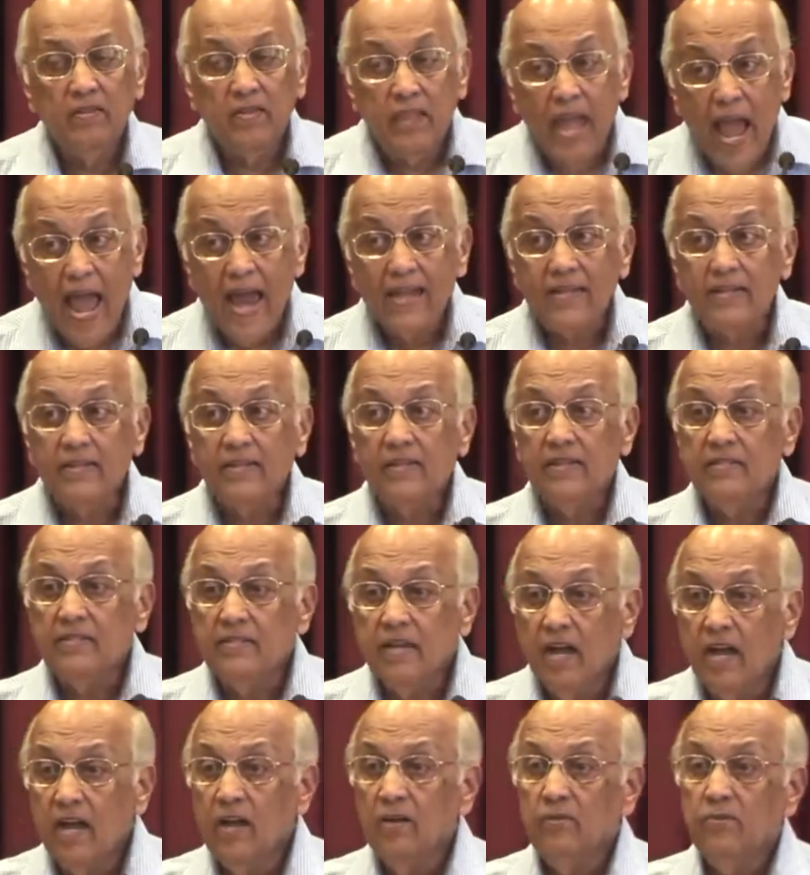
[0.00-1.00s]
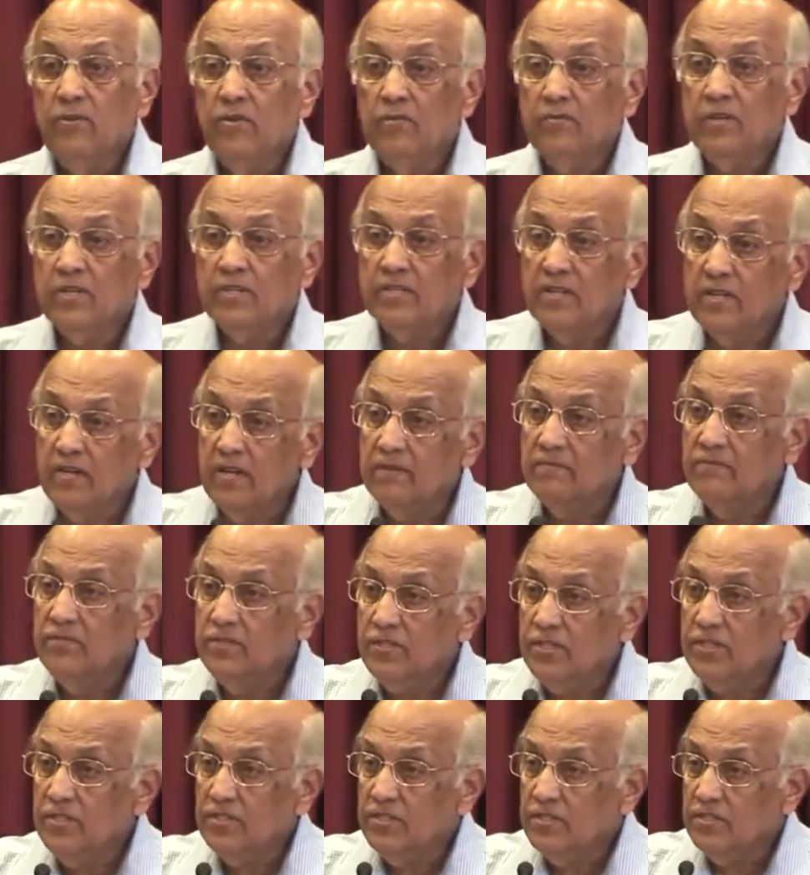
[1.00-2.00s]
That is how you must
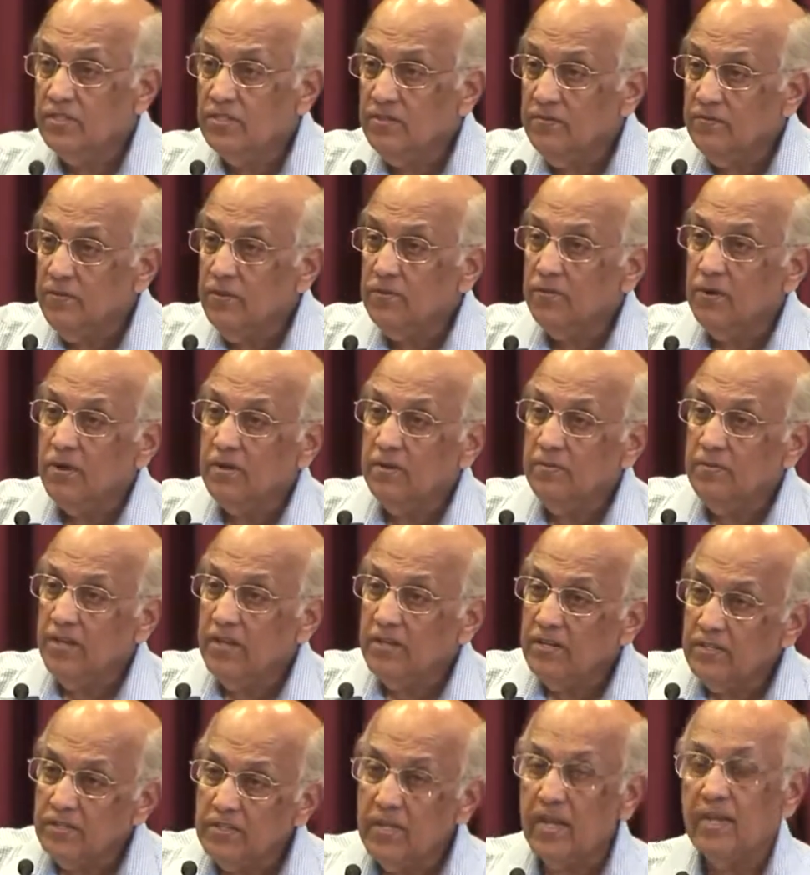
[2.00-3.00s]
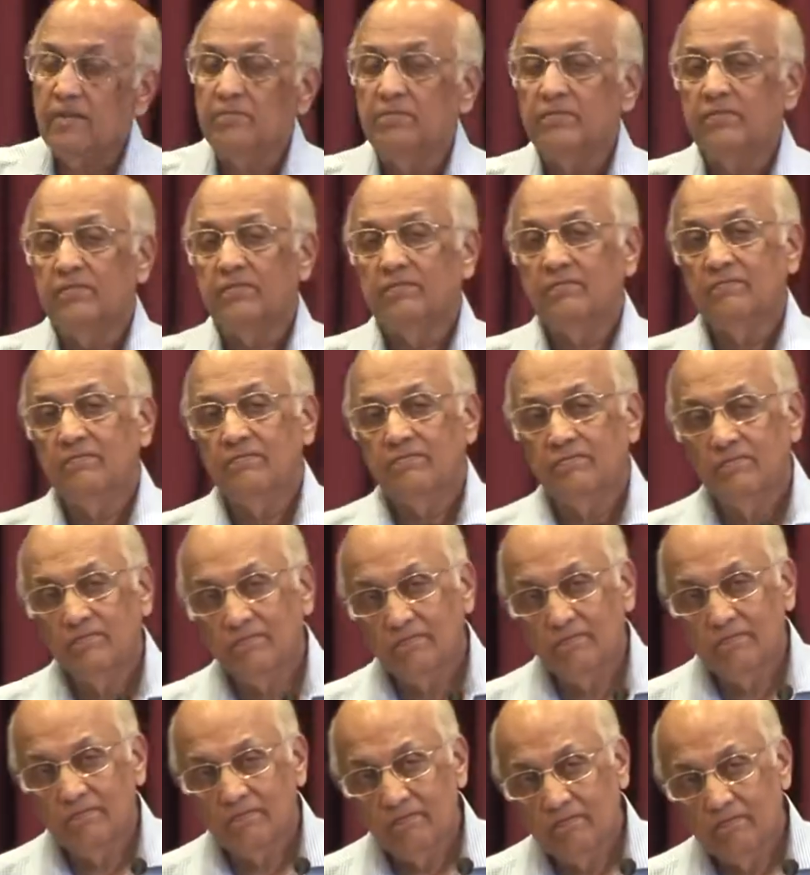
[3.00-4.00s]
love Jesus if you want to be a disciple.
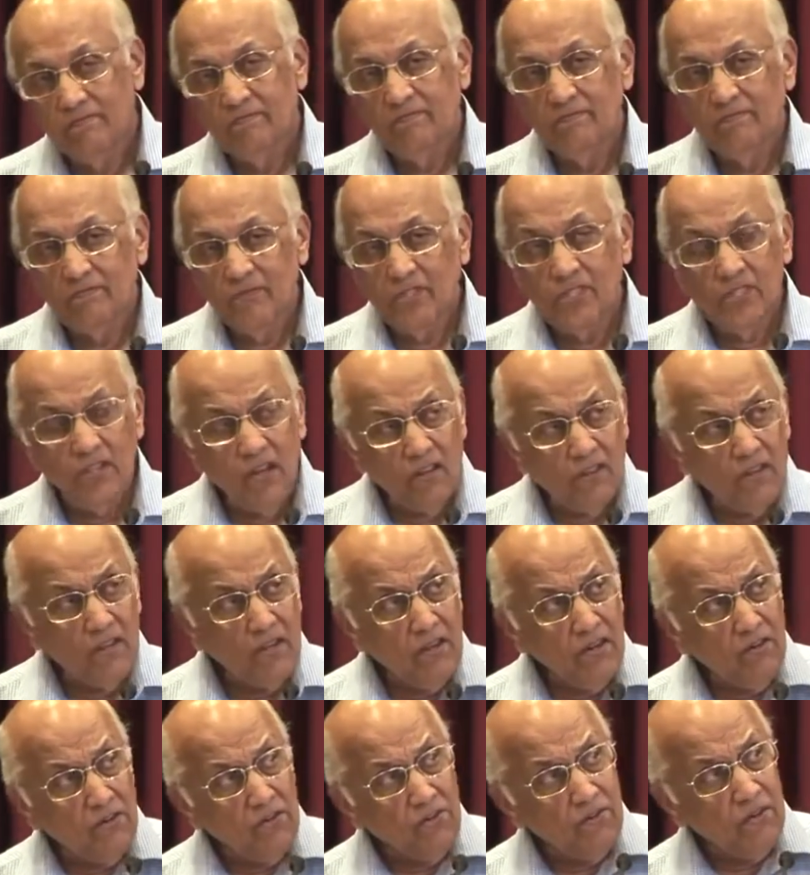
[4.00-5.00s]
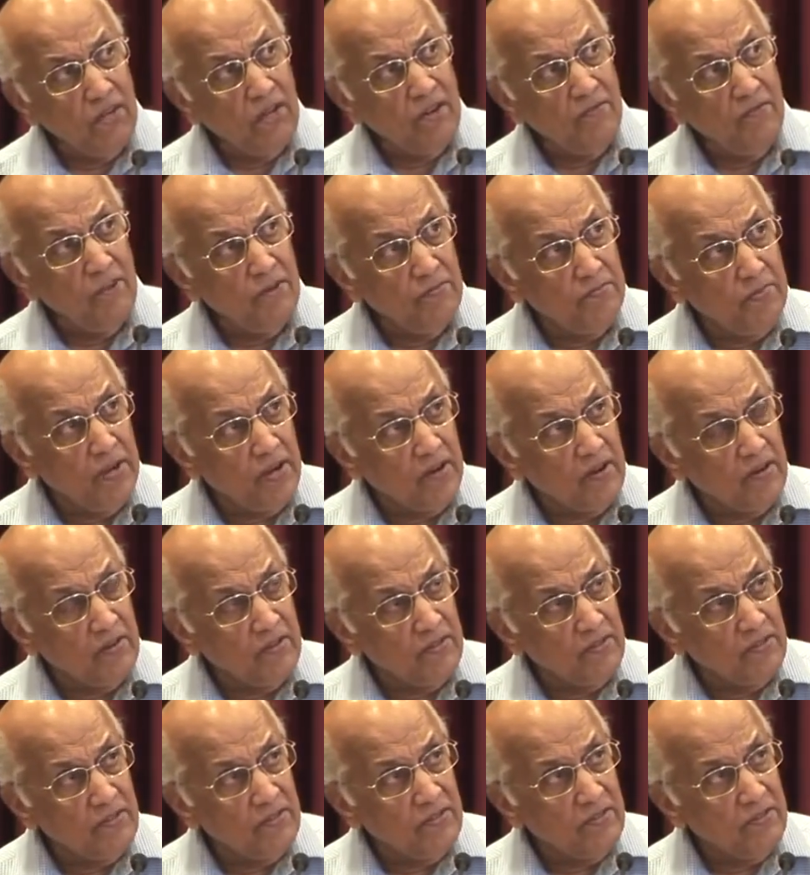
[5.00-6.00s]
It's not that you don't love your
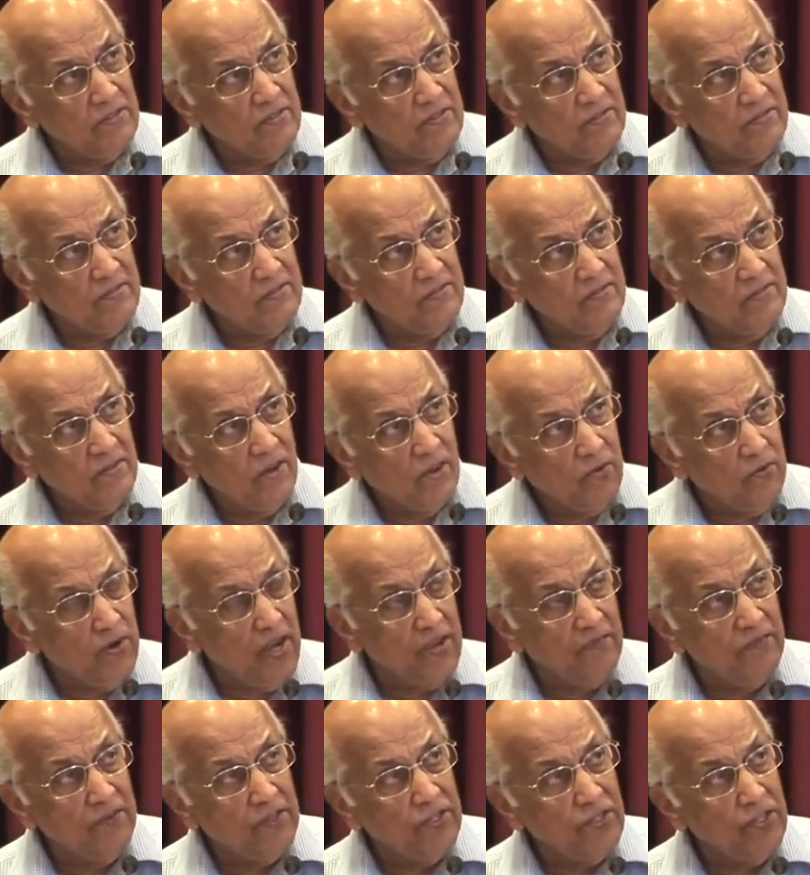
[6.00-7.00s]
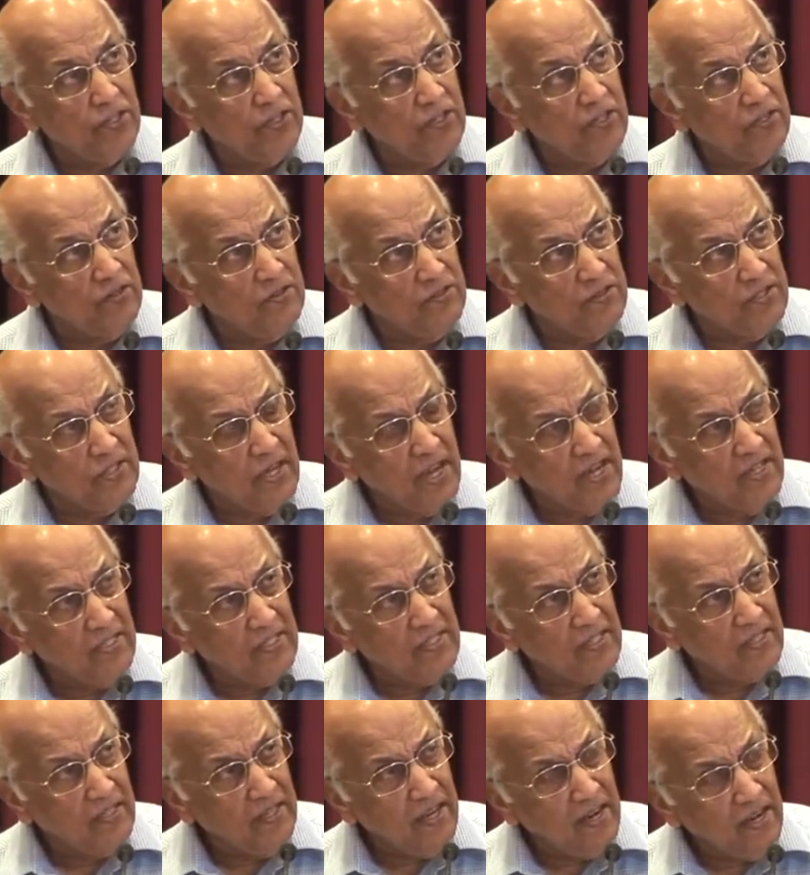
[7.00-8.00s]
parents or wife and children. Those
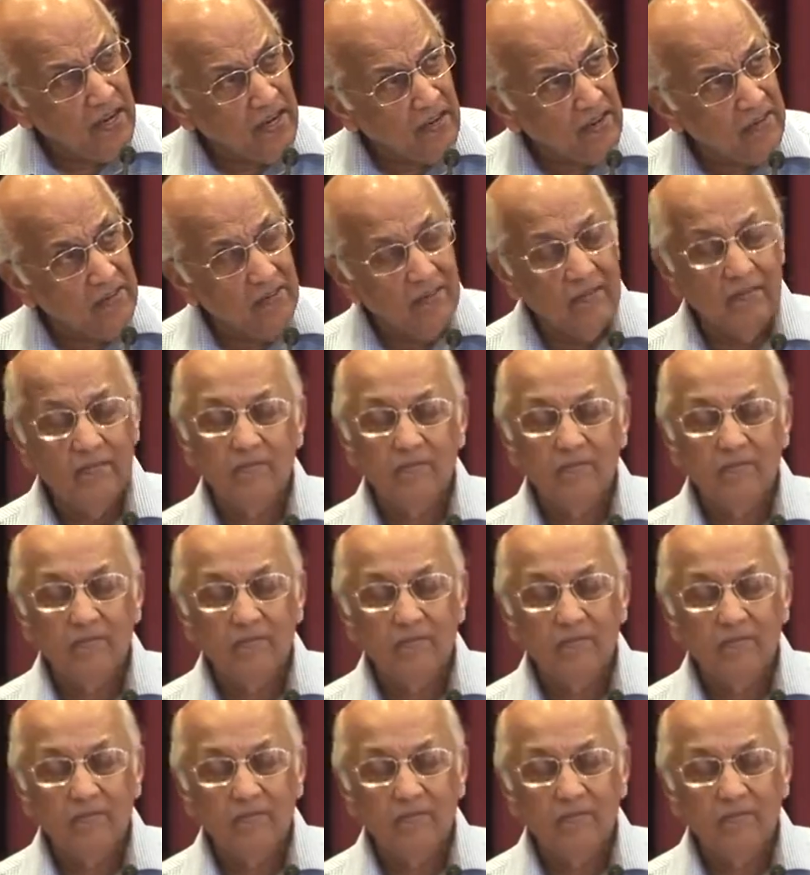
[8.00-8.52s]
lights are there.